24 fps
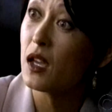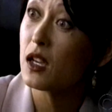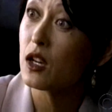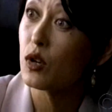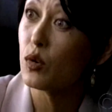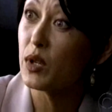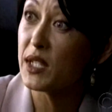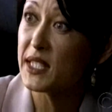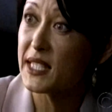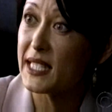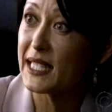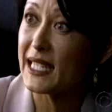
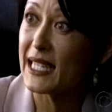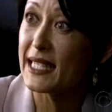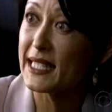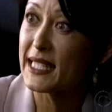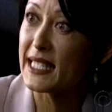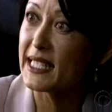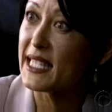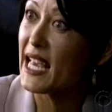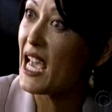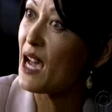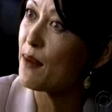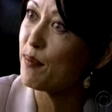
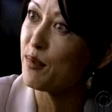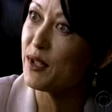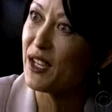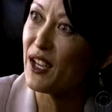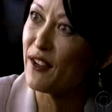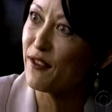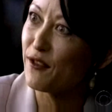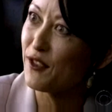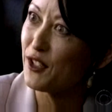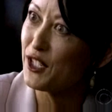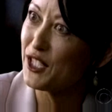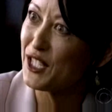Coincidences happen
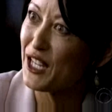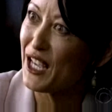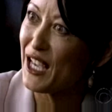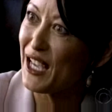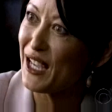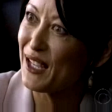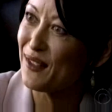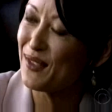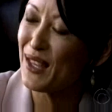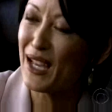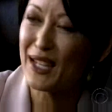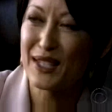every
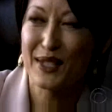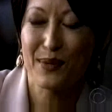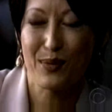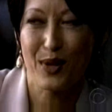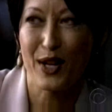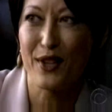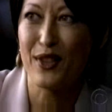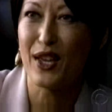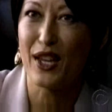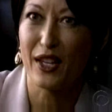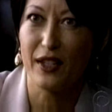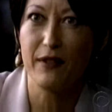day. That's
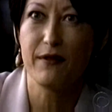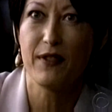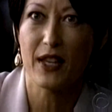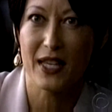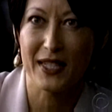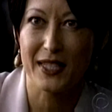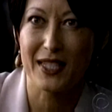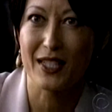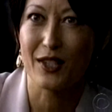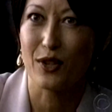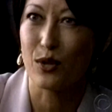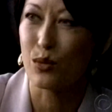why they
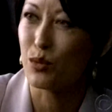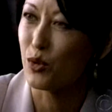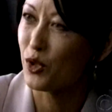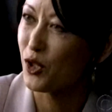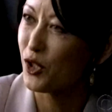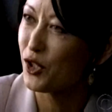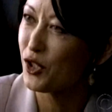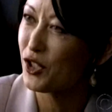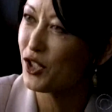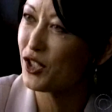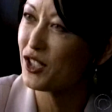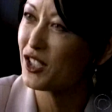invented the
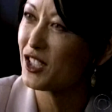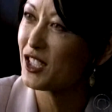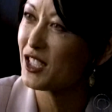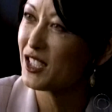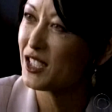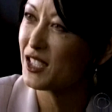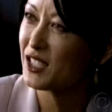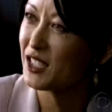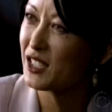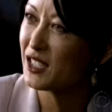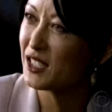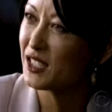word.
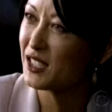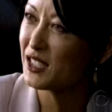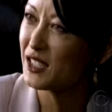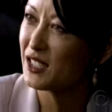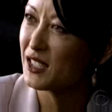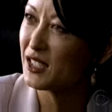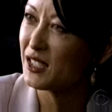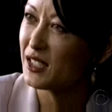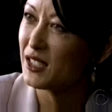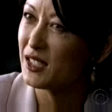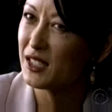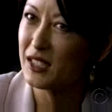Well,
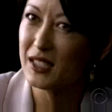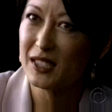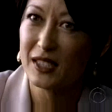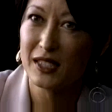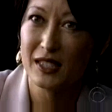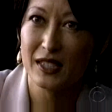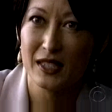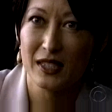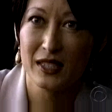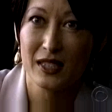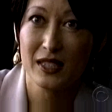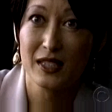good. Maybe
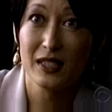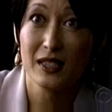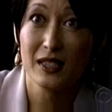your